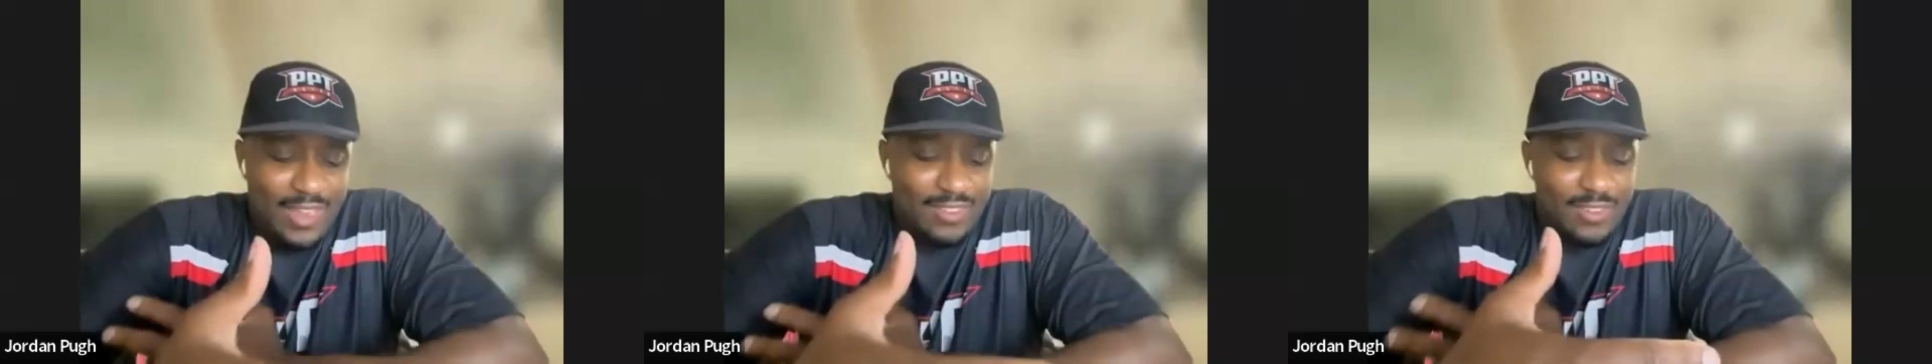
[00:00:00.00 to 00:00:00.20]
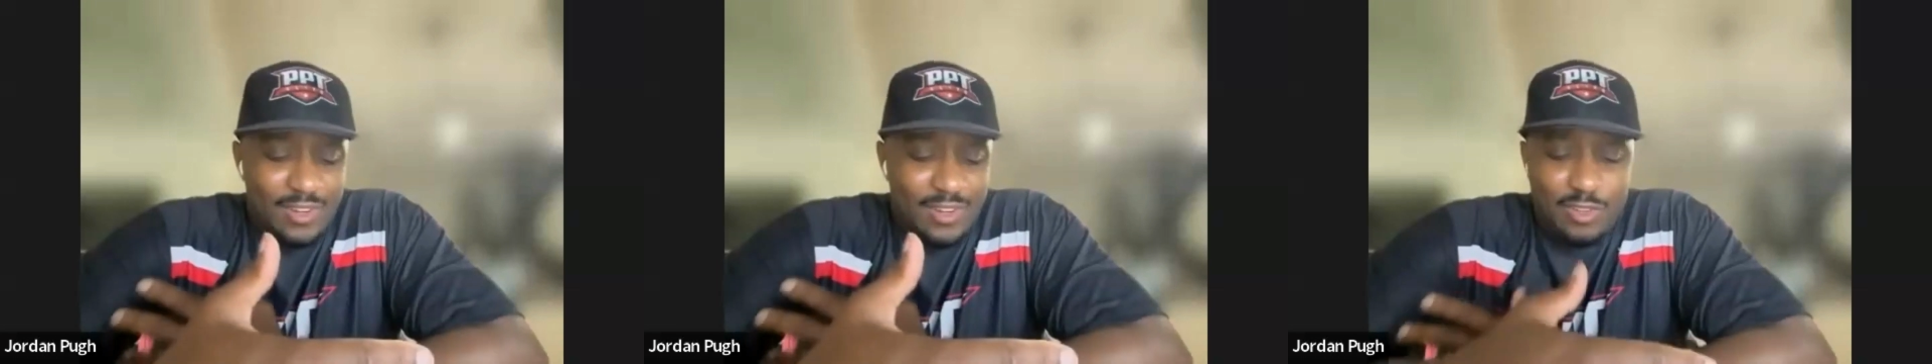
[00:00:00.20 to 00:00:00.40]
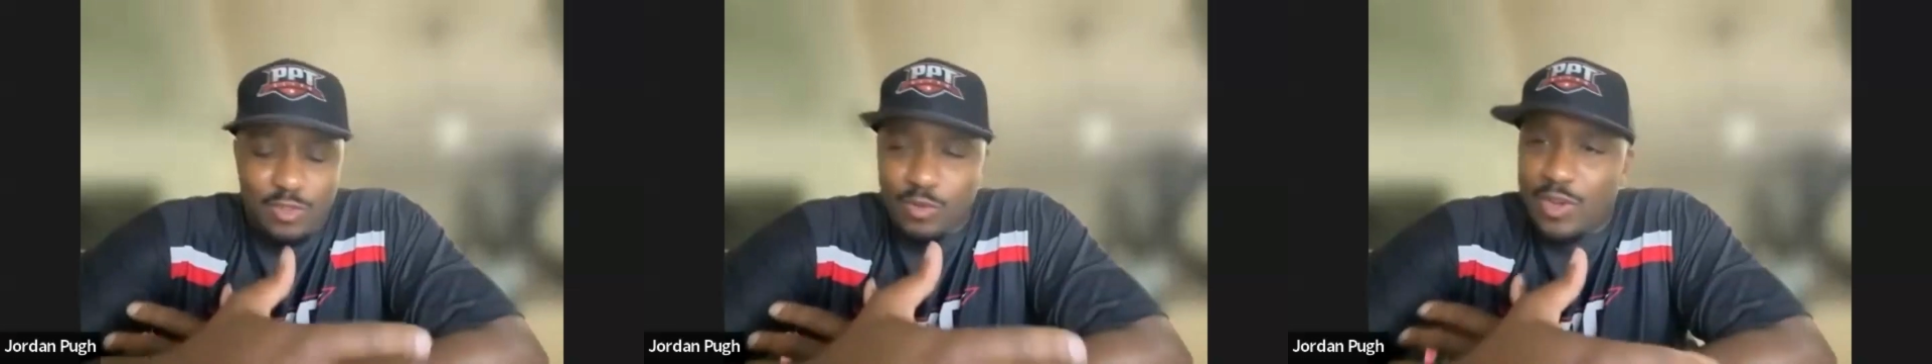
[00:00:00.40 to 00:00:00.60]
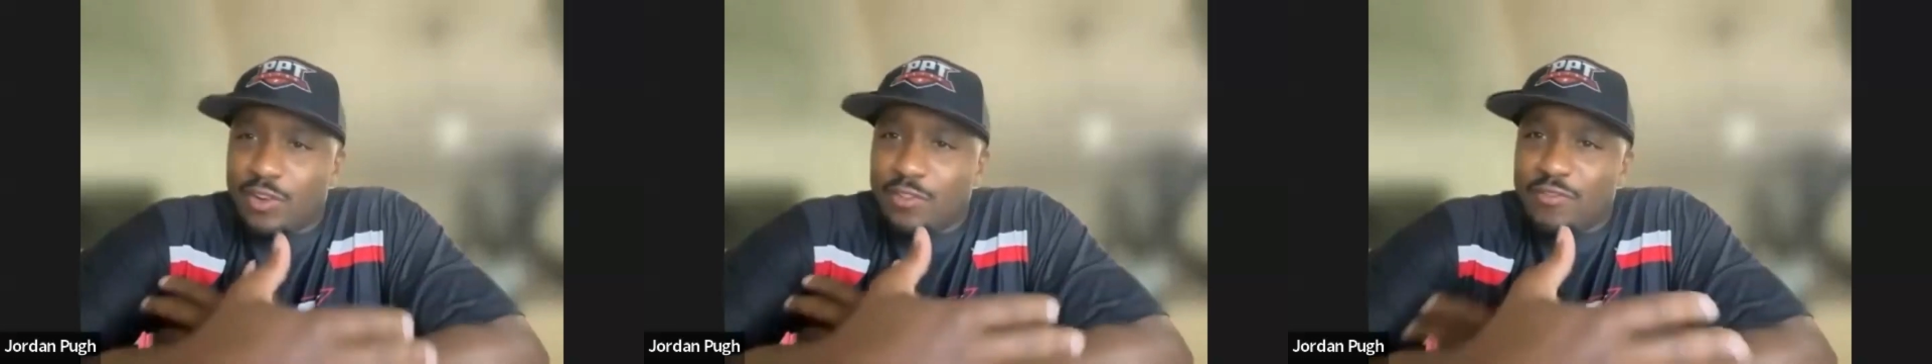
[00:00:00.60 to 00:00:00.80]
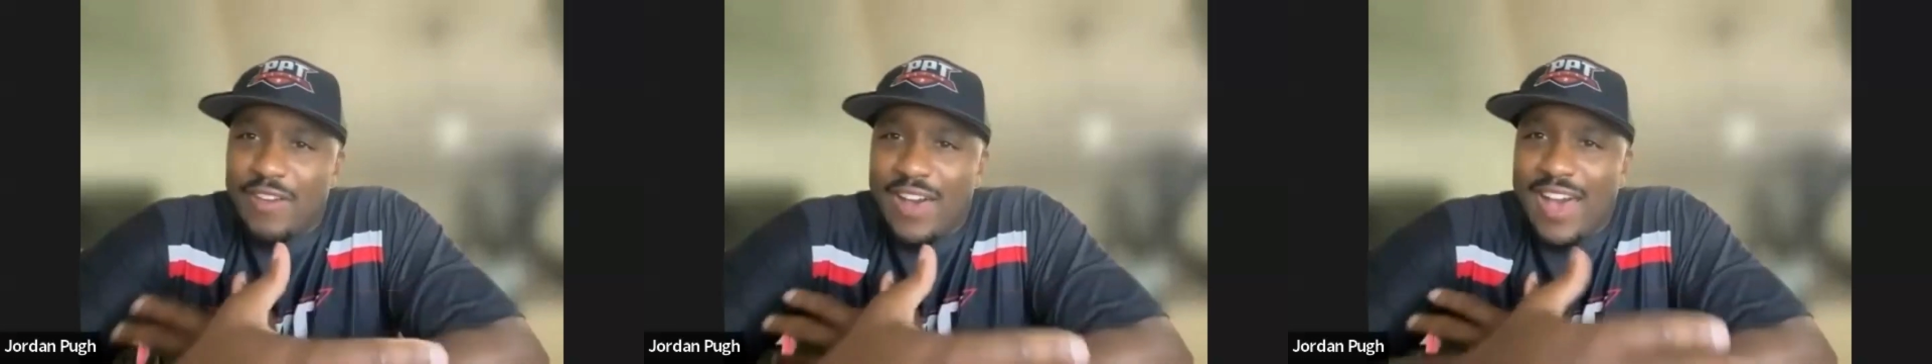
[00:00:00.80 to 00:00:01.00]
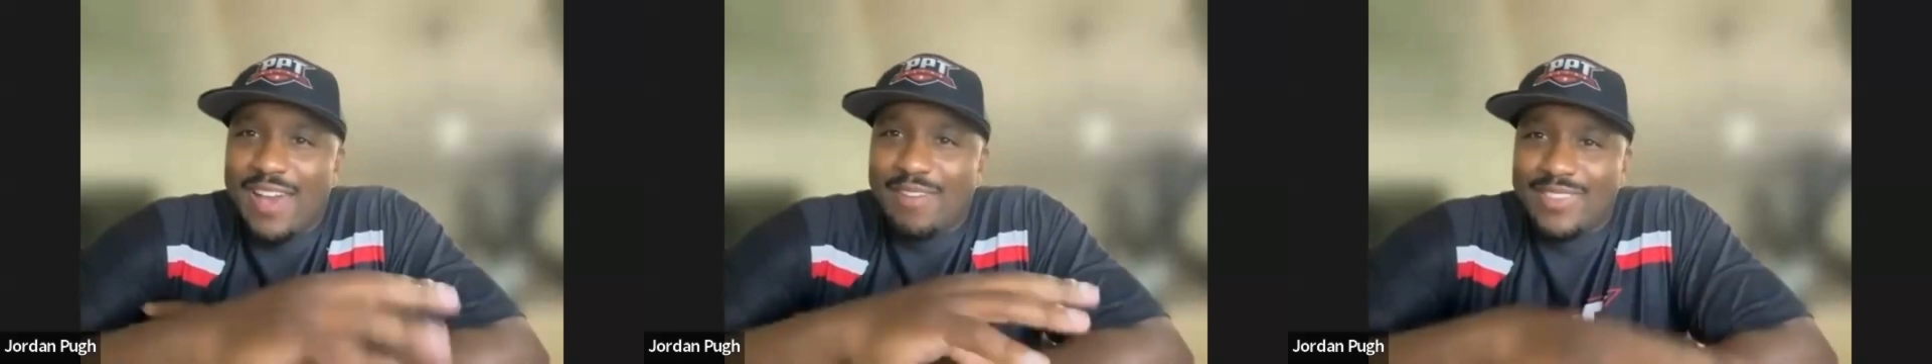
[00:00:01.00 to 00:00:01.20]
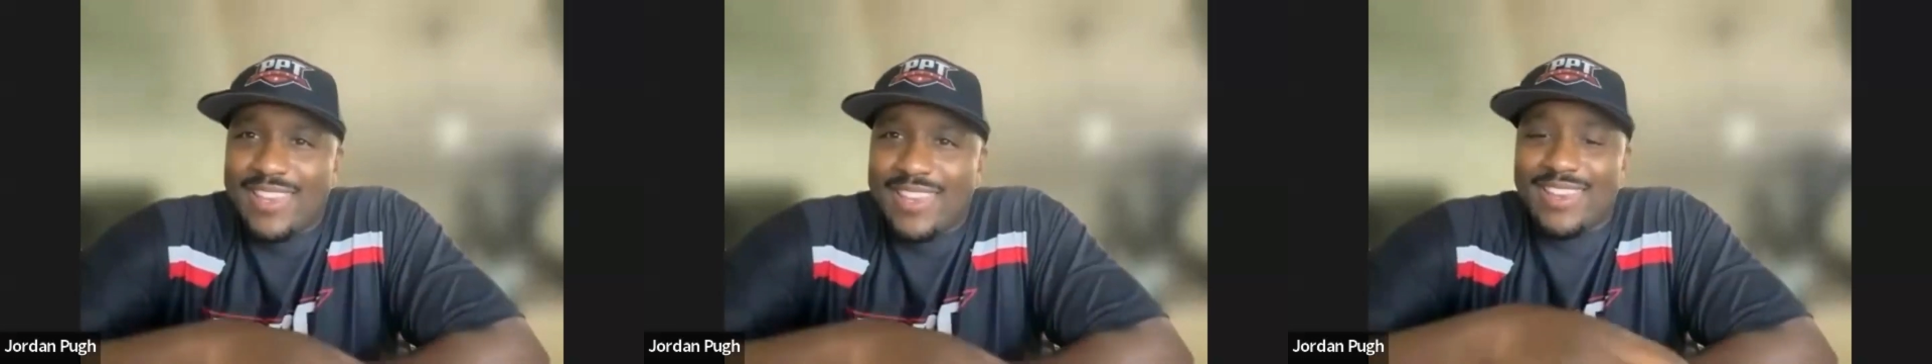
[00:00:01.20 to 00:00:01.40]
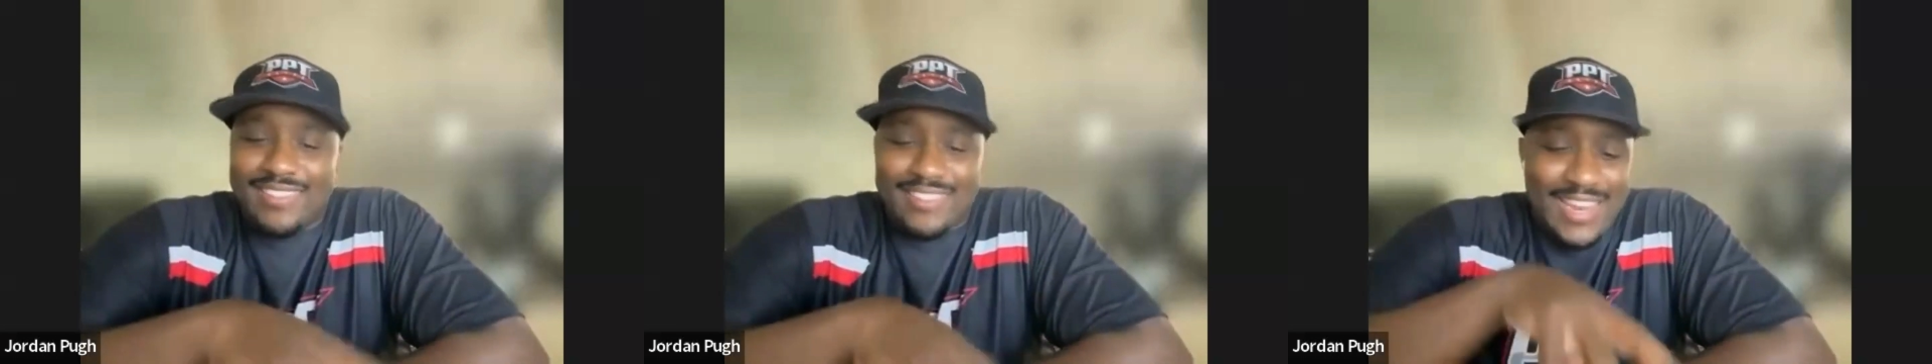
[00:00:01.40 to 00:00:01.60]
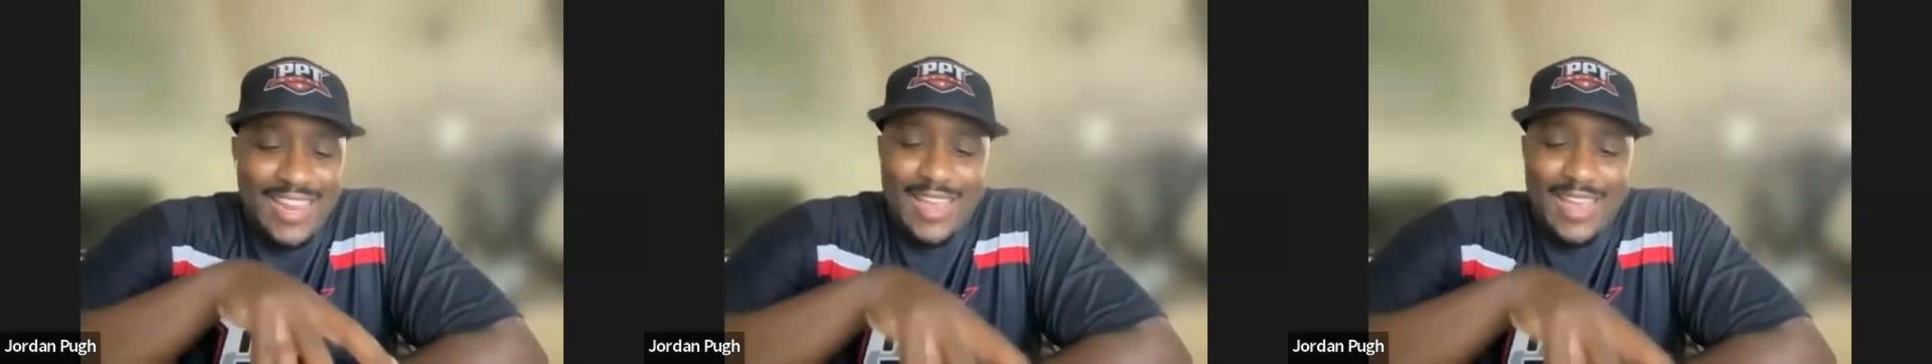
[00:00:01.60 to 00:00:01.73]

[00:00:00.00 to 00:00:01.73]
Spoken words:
has their 3 or 5 things that,